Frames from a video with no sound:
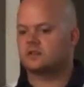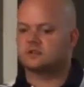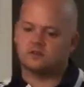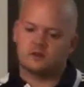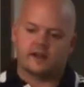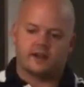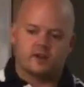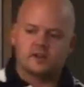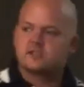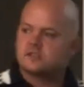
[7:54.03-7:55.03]
So I had a
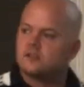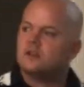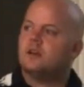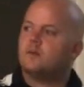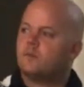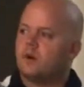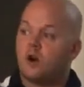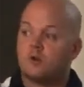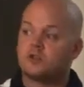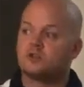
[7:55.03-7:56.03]
nice, I
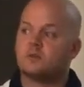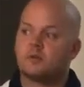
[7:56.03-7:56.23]
always use him